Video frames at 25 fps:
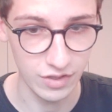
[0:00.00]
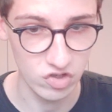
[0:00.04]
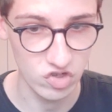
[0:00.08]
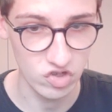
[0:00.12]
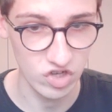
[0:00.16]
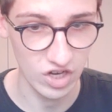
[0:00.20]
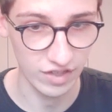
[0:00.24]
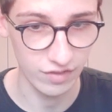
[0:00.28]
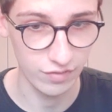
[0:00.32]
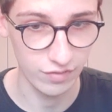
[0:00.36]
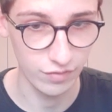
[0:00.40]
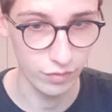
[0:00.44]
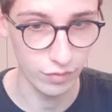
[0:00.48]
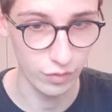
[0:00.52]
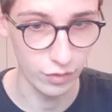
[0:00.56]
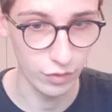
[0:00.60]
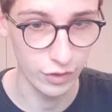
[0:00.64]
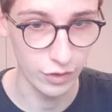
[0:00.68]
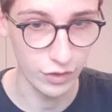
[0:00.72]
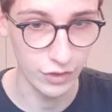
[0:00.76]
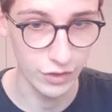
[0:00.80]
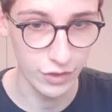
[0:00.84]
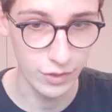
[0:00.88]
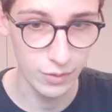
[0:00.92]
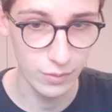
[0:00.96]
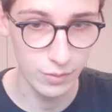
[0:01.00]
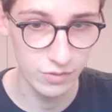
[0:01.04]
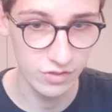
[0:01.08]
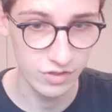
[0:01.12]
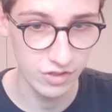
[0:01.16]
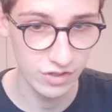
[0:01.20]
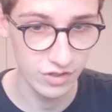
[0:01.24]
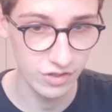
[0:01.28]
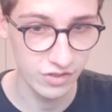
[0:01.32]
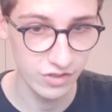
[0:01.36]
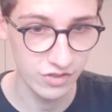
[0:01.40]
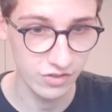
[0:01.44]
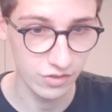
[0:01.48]
check for
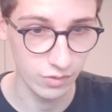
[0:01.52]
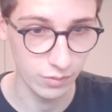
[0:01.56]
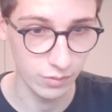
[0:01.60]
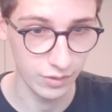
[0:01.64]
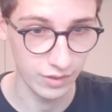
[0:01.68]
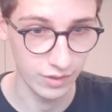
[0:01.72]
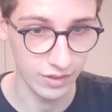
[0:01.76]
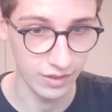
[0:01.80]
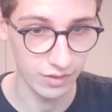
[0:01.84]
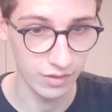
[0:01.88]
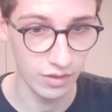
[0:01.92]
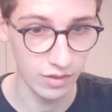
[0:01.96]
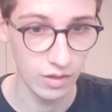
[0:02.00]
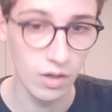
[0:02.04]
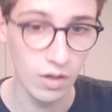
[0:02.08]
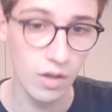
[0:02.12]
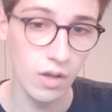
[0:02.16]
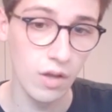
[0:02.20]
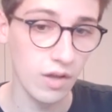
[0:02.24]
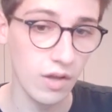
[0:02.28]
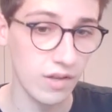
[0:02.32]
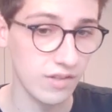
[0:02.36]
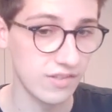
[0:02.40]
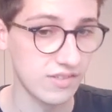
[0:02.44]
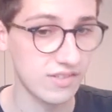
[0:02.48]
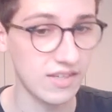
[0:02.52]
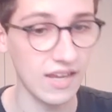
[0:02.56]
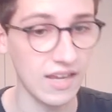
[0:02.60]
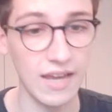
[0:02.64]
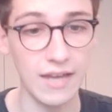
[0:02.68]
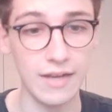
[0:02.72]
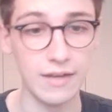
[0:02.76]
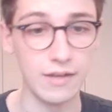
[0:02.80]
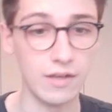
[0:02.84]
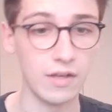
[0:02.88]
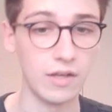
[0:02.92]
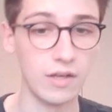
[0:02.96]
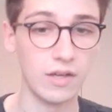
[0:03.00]
users, so you can
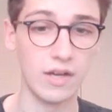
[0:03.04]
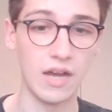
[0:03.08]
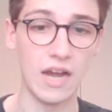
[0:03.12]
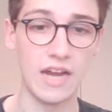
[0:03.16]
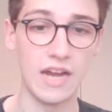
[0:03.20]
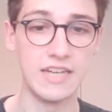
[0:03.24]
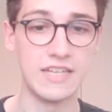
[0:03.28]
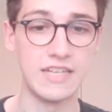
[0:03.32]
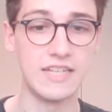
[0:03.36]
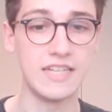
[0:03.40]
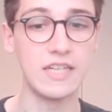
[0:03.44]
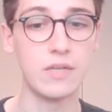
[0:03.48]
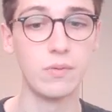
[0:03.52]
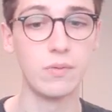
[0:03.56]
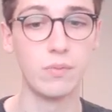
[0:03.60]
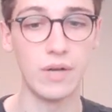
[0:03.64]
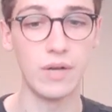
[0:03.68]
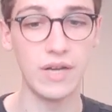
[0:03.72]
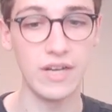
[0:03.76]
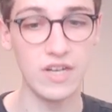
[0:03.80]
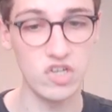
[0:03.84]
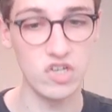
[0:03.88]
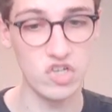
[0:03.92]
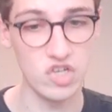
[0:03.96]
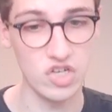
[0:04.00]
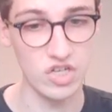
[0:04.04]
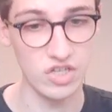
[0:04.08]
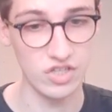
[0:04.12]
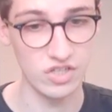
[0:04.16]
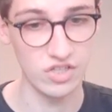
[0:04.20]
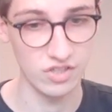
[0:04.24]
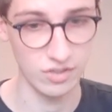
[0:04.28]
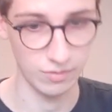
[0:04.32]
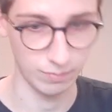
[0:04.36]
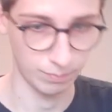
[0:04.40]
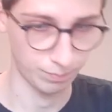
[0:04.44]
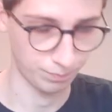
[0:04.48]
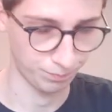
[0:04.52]
scan ID
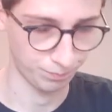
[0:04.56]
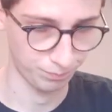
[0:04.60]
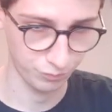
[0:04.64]
ranges.